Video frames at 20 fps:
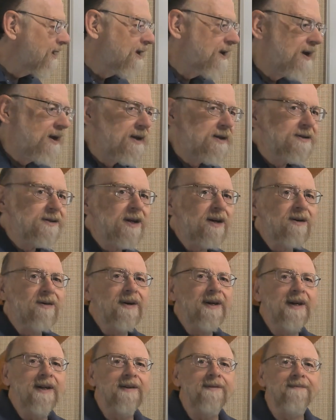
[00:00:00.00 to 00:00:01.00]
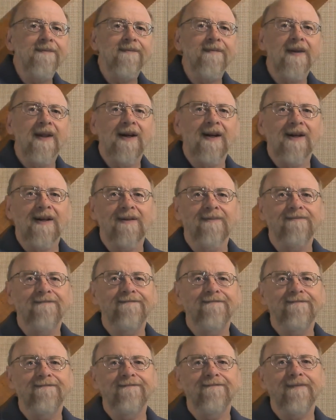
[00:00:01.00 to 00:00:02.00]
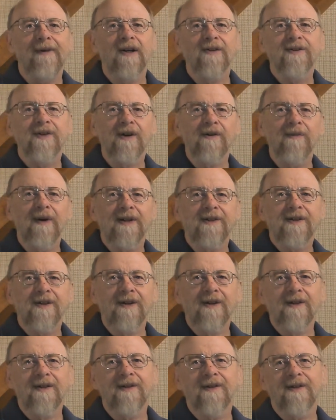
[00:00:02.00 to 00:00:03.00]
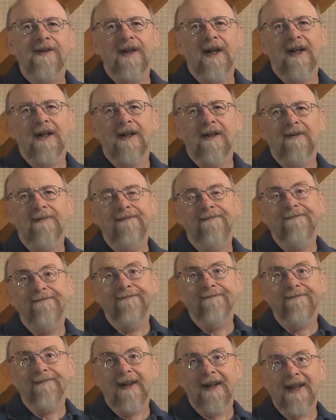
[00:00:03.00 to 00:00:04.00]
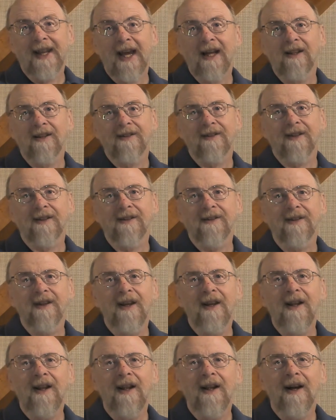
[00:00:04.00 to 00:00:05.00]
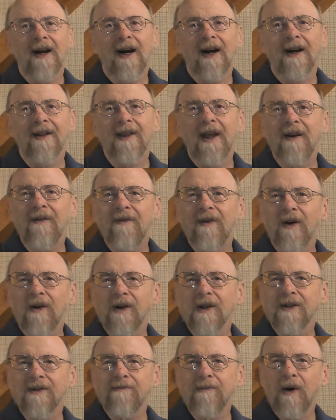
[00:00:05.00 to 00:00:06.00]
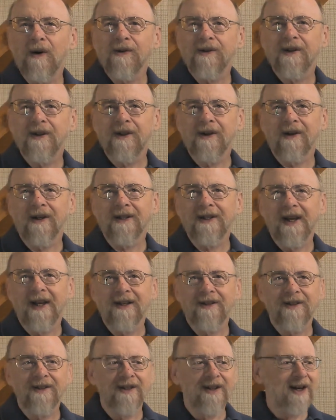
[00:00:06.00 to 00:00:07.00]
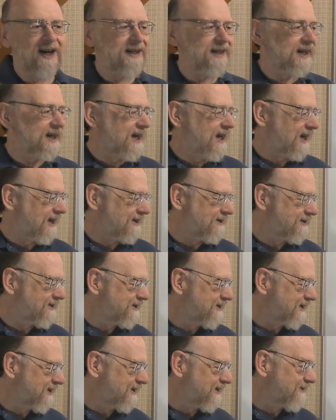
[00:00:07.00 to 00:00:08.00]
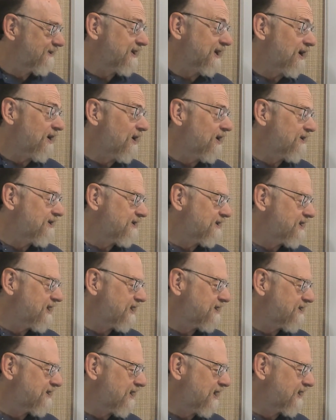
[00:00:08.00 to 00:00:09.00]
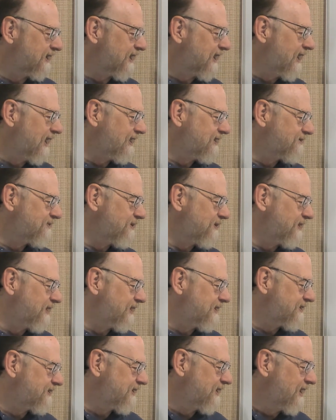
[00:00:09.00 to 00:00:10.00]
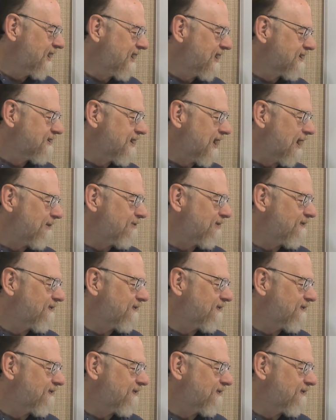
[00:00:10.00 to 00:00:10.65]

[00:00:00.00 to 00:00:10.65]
So in Meltzer-Richards analysis, they focus most of their attention on the case, or really all their attention on the case where this type of